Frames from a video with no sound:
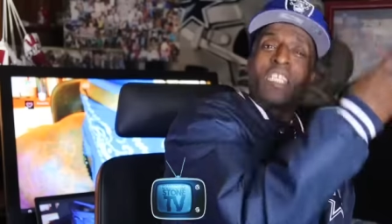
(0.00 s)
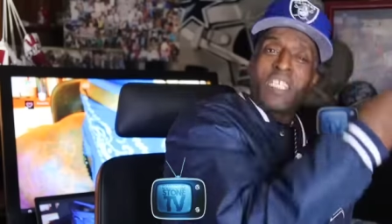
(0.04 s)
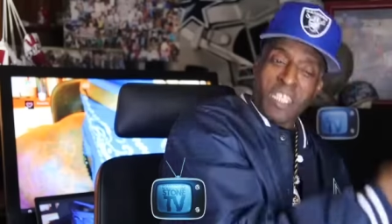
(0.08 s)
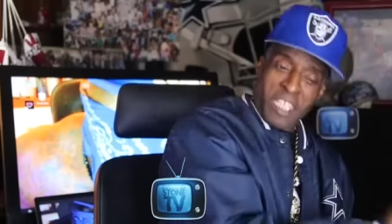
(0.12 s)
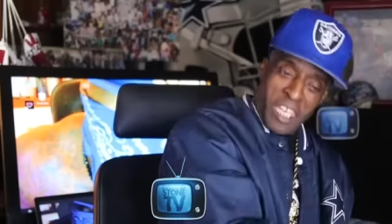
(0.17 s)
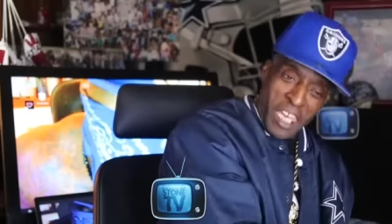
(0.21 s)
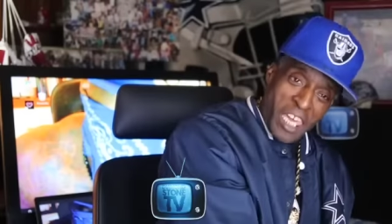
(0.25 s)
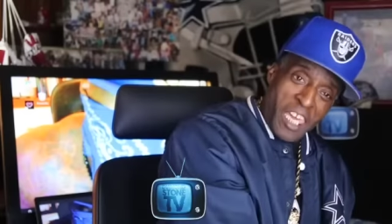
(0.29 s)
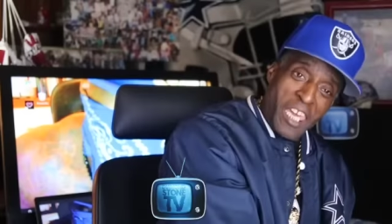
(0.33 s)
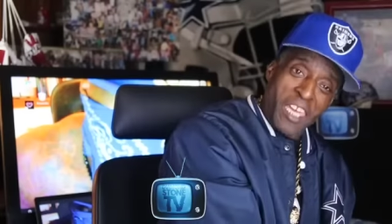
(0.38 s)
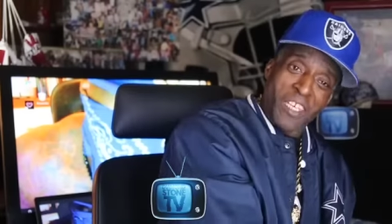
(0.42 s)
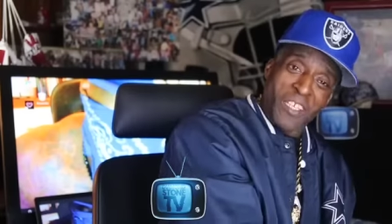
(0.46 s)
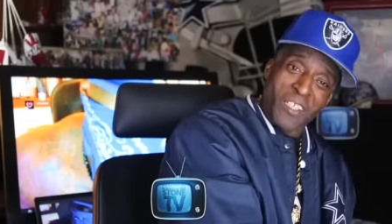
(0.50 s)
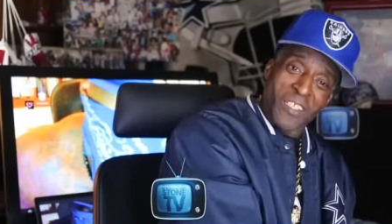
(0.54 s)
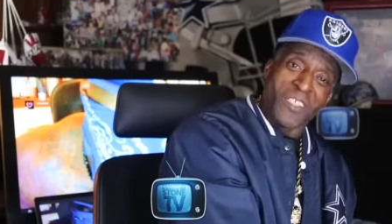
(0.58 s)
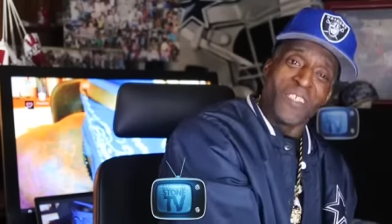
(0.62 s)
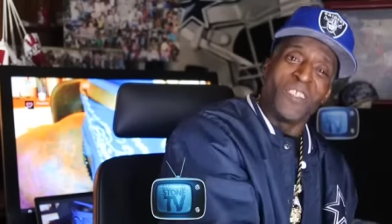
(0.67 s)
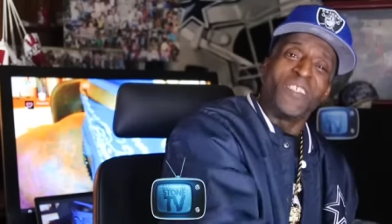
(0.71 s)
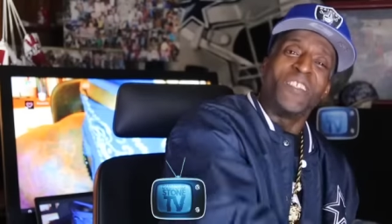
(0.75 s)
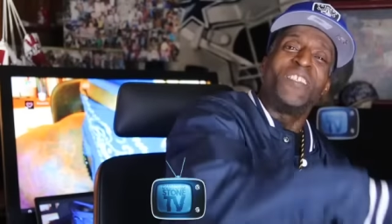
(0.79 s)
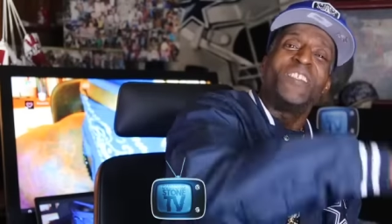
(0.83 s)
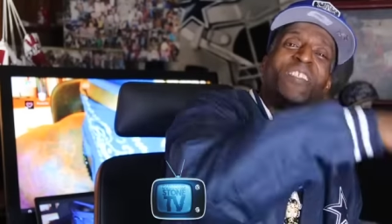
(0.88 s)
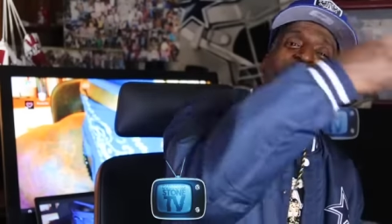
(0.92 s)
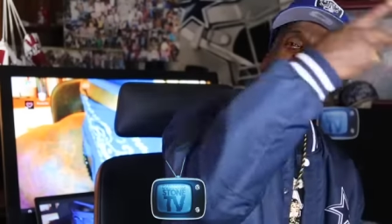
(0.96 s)

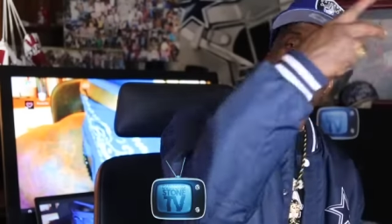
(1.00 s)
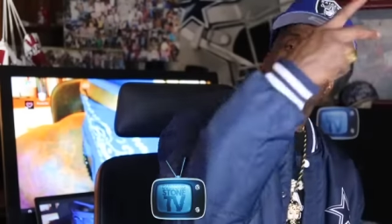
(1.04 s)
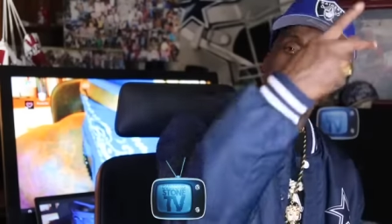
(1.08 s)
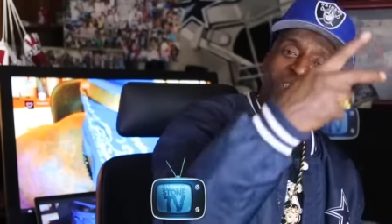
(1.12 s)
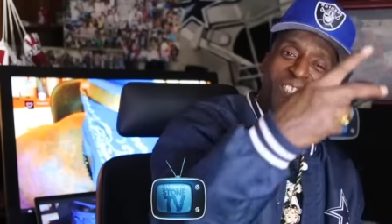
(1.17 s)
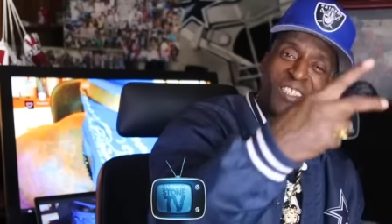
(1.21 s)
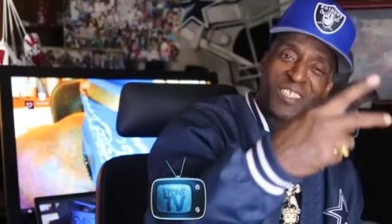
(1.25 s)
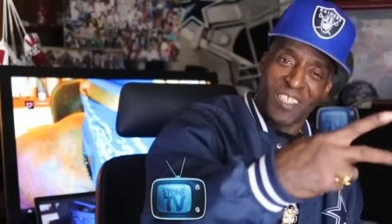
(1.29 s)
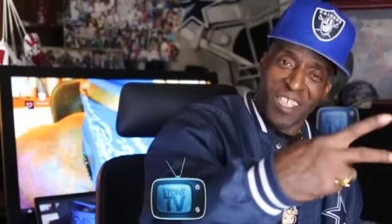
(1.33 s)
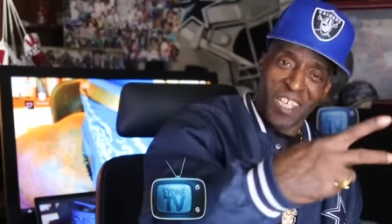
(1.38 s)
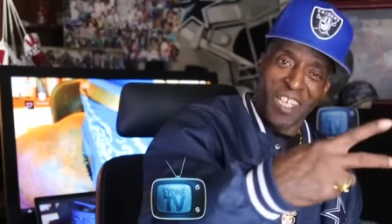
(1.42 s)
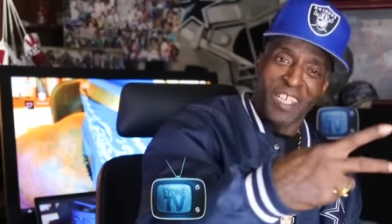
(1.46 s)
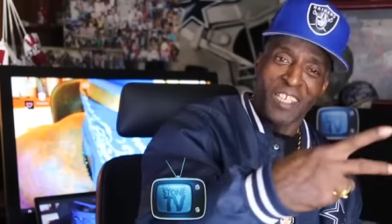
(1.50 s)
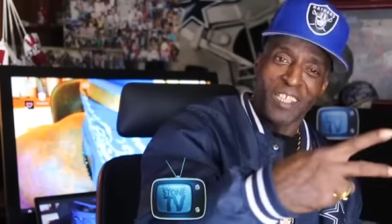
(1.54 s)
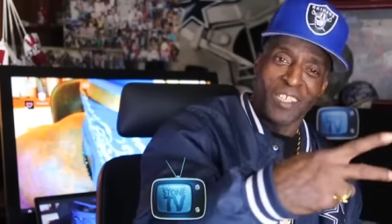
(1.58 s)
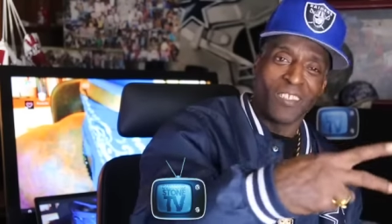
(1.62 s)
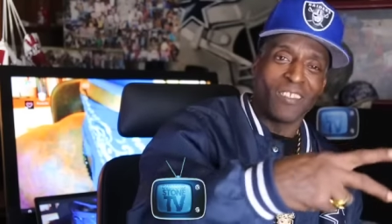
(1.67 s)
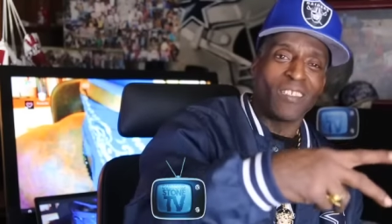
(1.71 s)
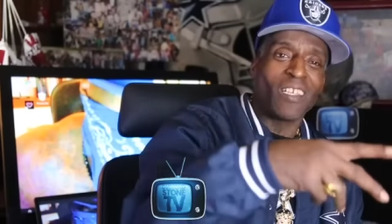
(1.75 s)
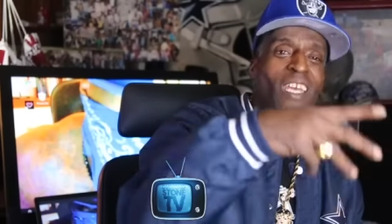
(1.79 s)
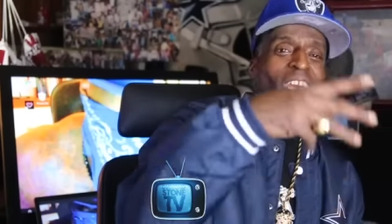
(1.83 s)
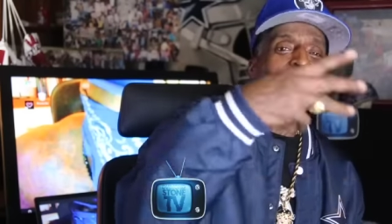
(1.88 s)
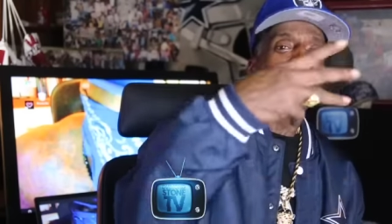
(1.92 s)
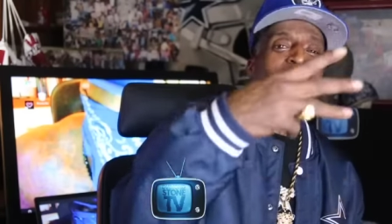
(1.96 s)
Kill,
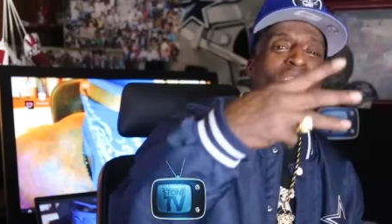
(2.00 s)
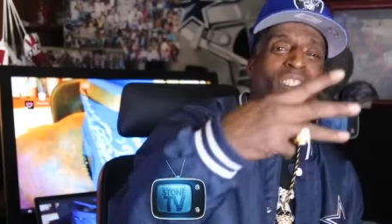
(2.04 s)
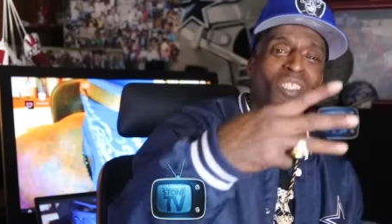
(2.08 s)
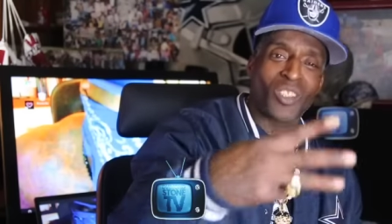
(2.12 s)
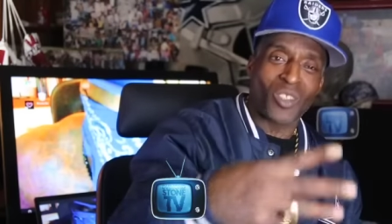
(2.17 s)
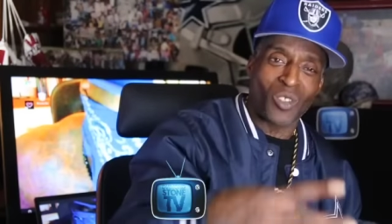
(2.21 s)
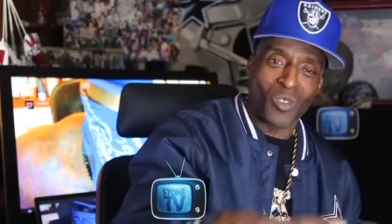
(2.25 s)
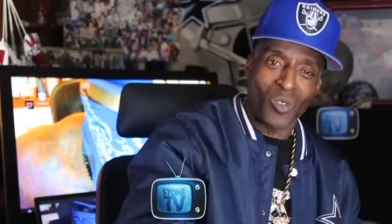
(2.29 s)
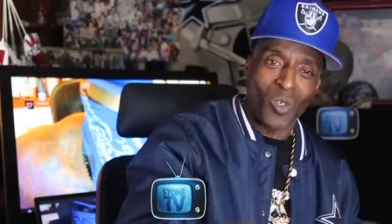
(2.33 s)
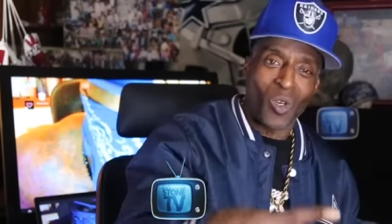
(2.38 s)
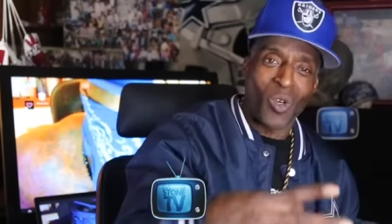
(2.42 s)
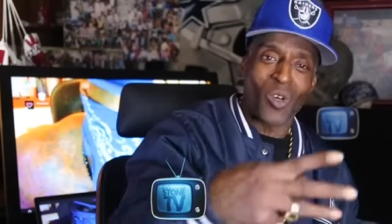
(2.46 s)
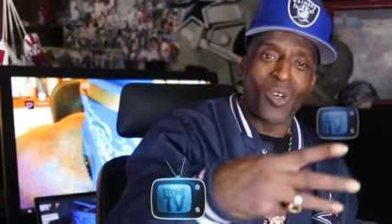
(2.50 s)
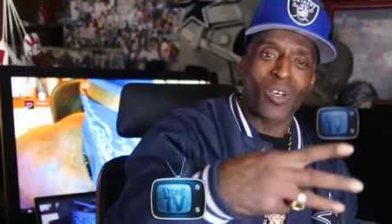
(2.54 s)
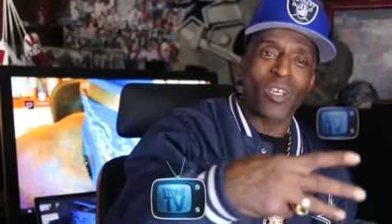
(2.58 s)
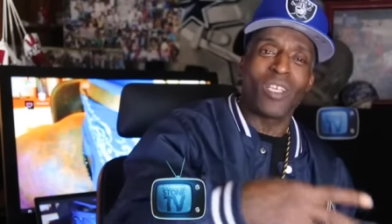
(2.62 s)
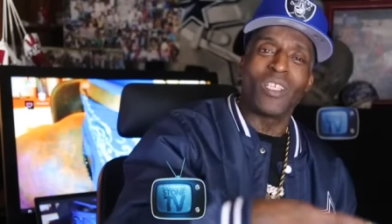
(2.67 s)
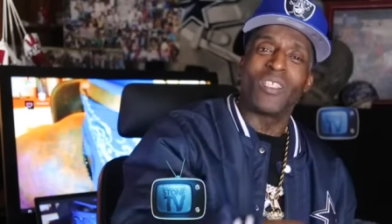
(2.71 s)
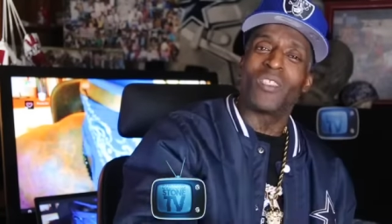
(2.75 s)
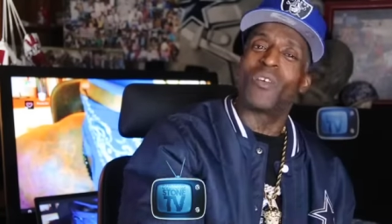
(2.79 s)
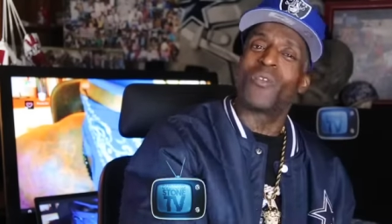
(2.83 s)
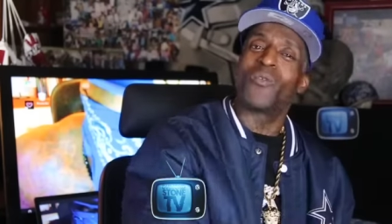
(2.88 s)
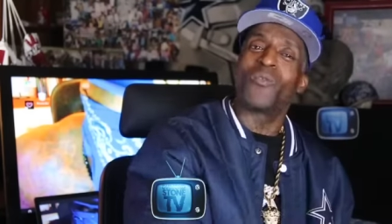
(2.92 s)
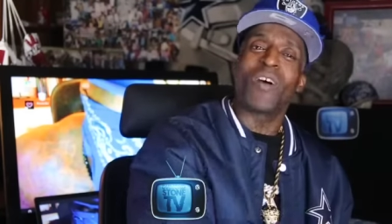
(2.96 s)
steal, and destroy,
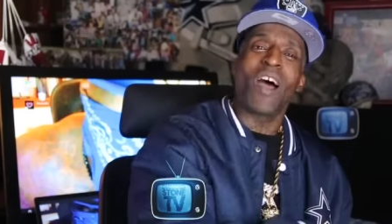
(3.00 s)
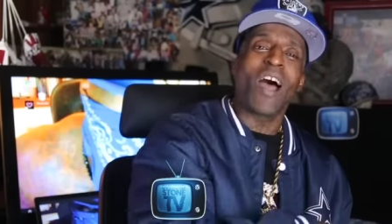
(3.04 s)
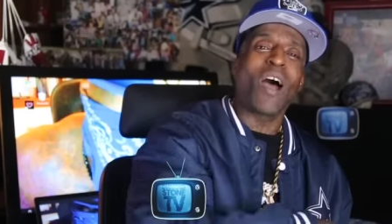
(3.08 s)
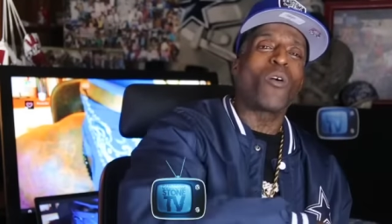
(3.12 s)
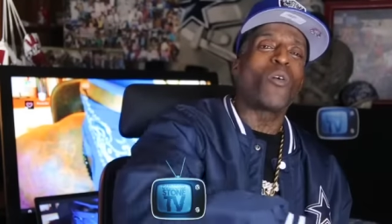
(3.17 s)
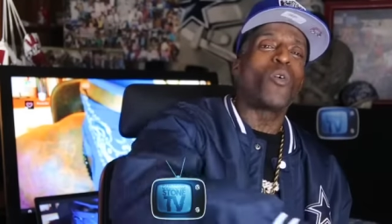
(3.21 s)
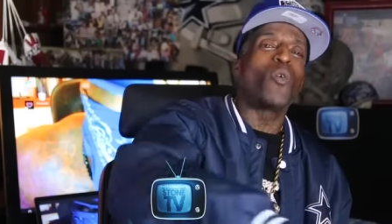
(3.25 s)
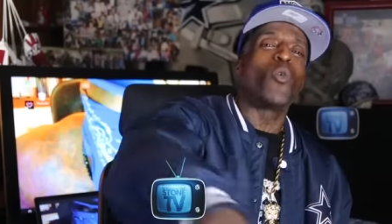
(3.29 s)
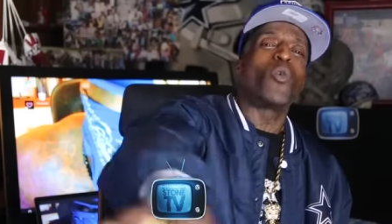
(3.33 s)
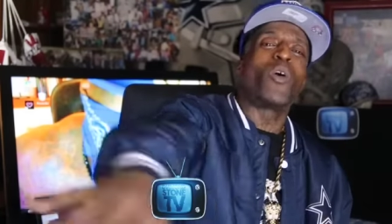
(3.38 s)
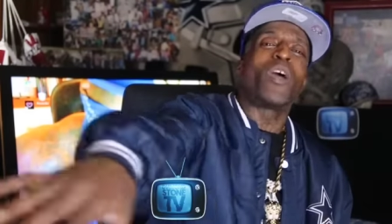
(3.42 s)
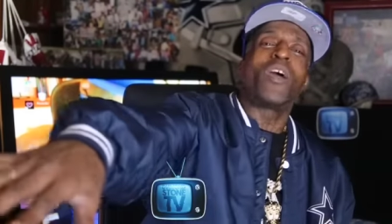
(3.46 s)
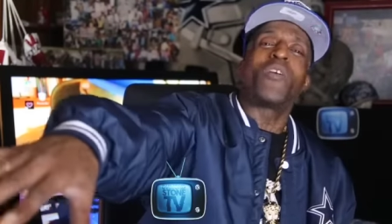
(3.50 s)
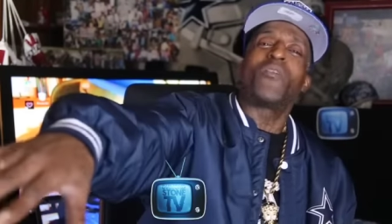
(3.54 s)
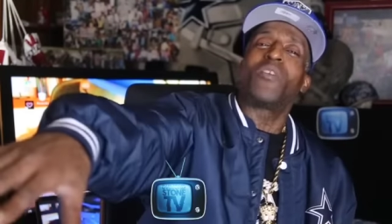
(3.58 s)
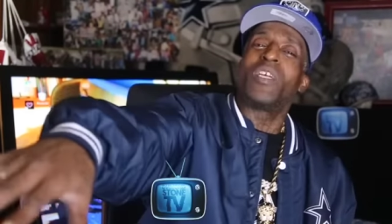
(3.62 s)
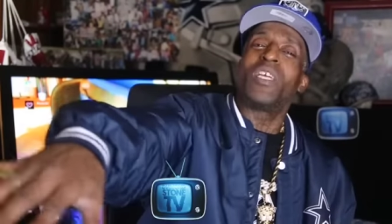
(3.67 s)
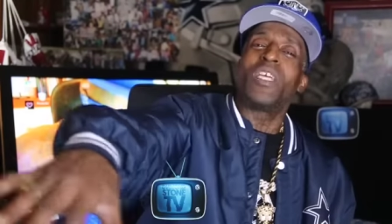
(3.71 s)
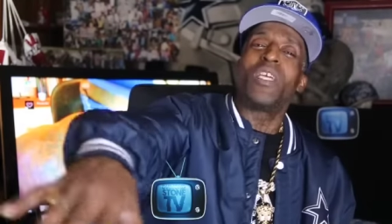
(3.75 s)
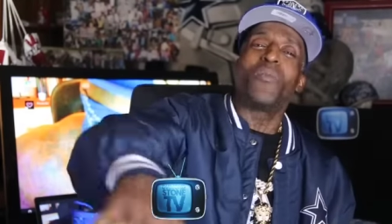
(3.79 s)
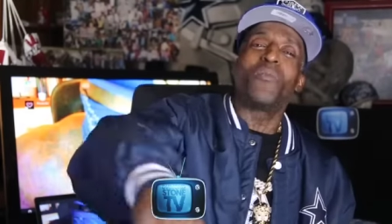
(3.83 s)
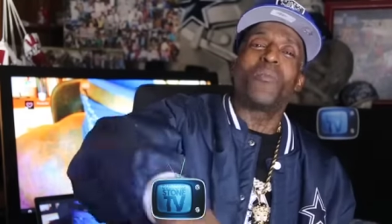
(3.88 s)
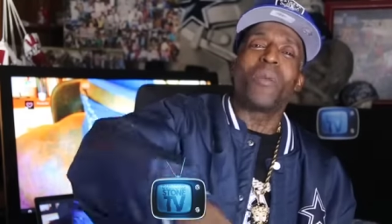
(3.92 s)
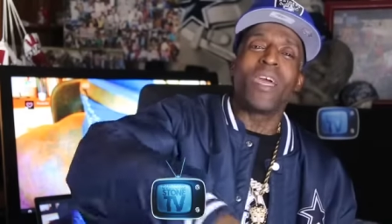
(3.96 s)
and devour whoever
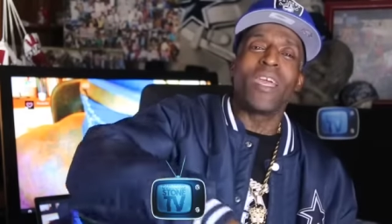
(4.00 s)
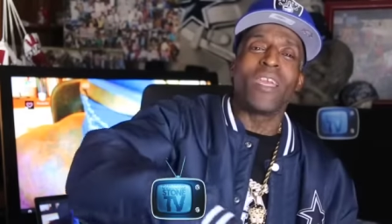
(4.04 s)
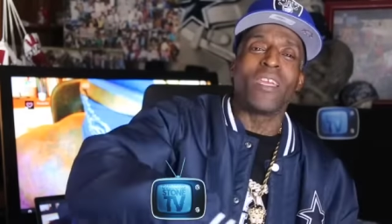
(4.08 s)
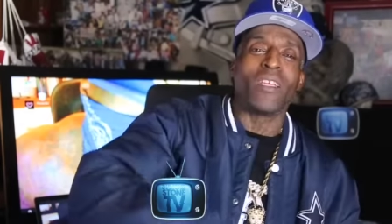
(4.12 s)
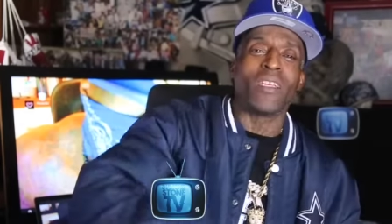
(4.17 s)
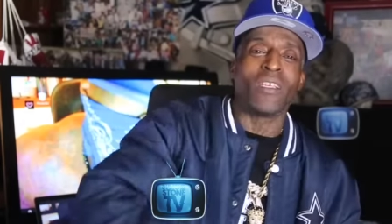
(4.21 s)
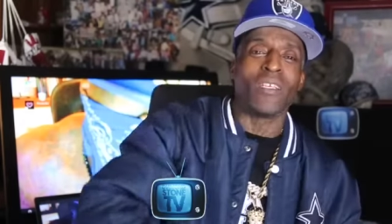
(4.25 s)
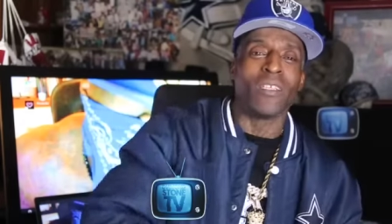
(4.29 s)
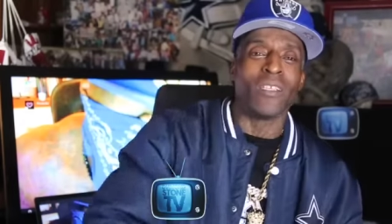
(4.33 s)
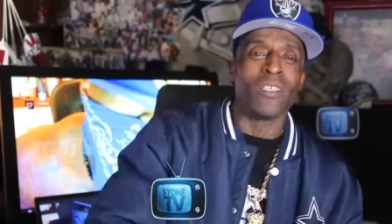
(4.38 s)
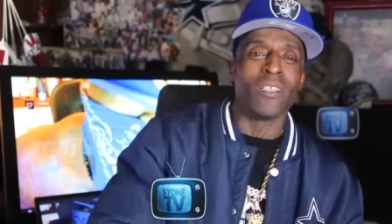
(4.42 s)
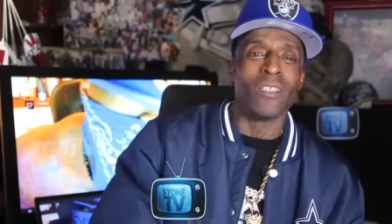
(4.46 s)
he may